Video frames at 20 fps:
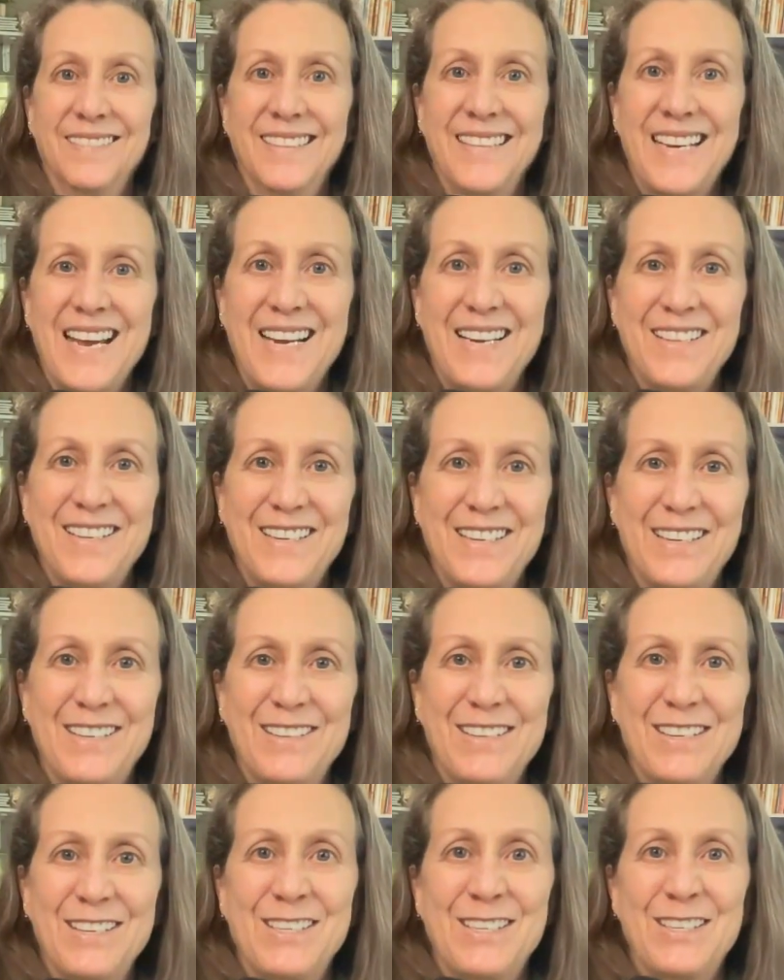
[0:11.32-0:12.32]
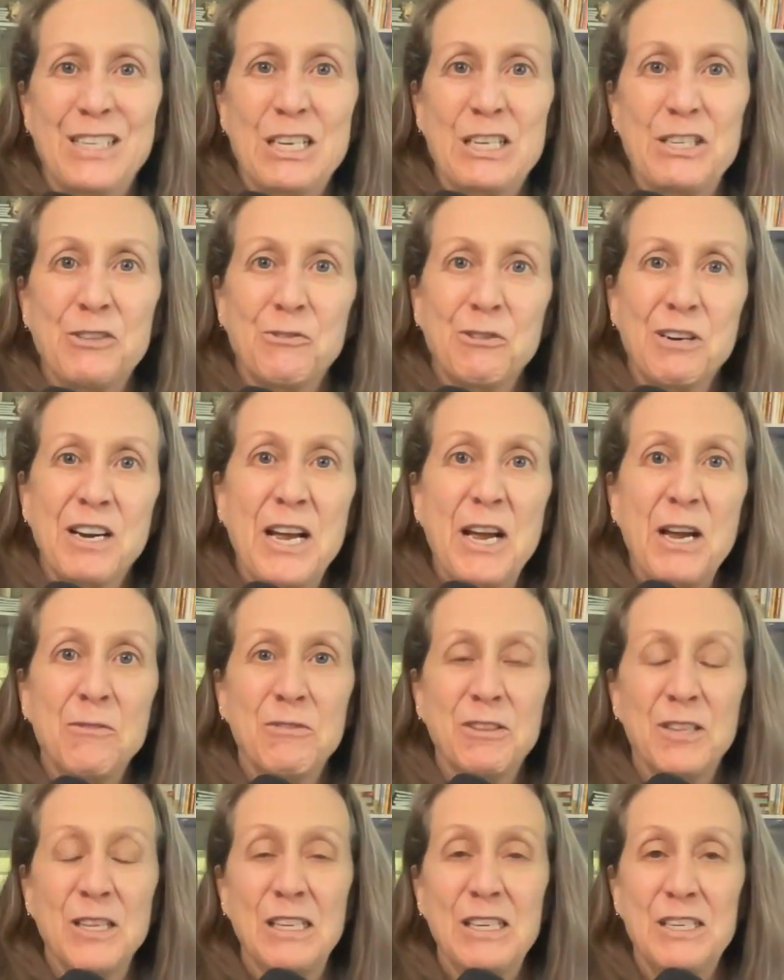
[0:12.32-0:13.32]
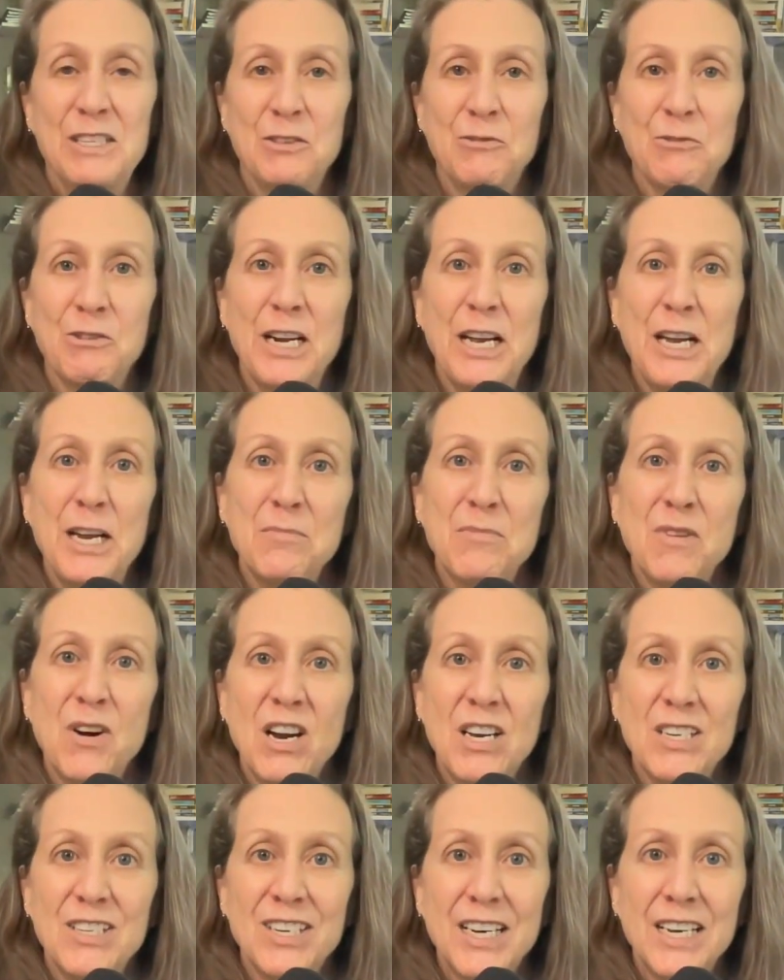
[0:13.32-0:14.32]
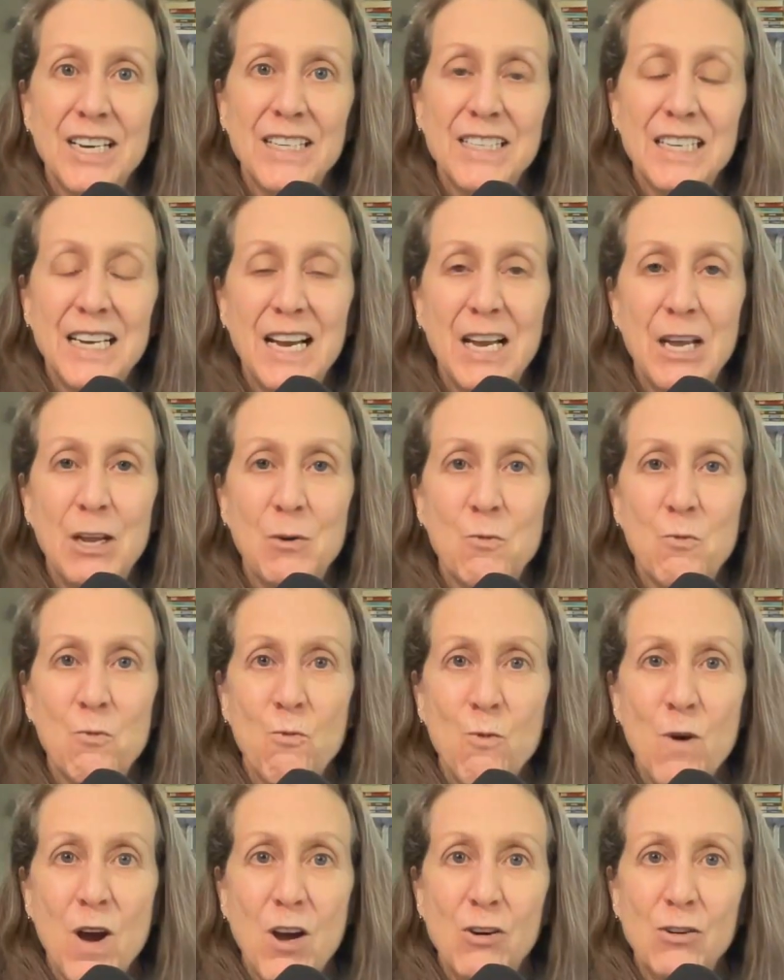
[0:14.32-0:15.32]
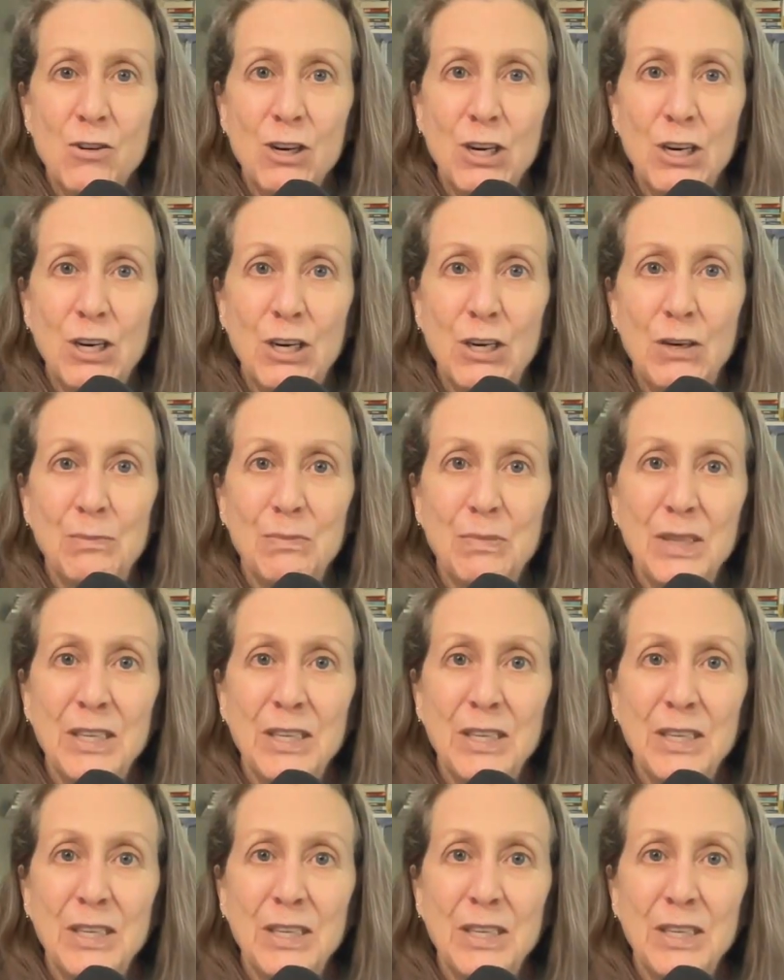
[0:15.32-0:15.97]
Hey there, this is Lisa Renee with the Lisa Renee Project, and welcome.